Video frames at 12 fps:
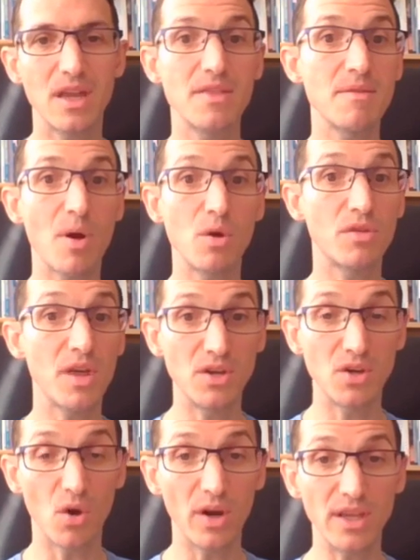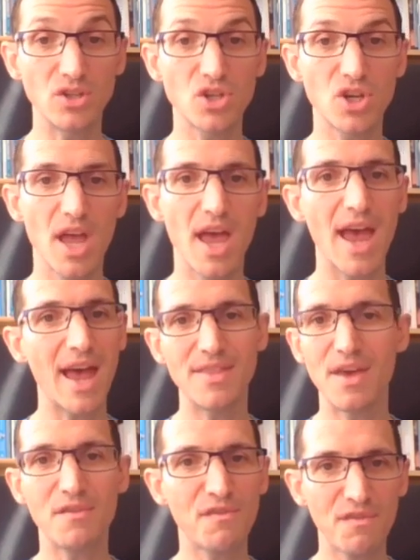in both their knowledge and
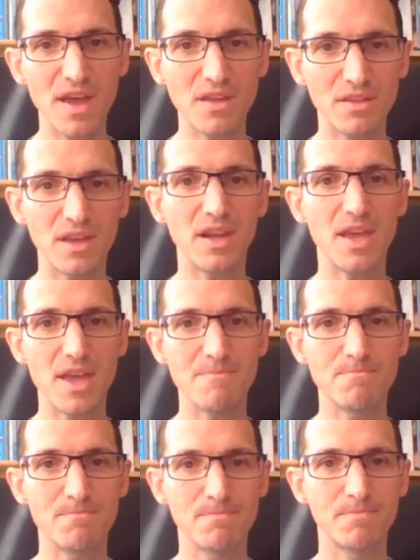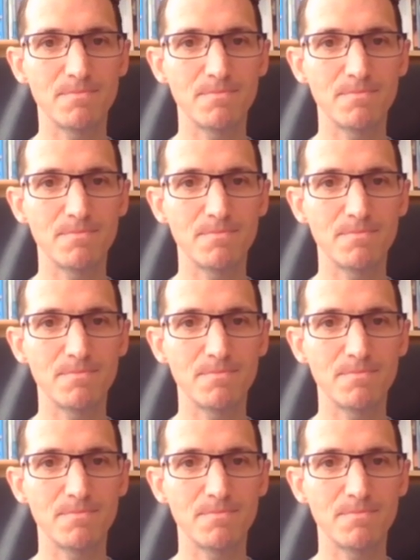their faith in him.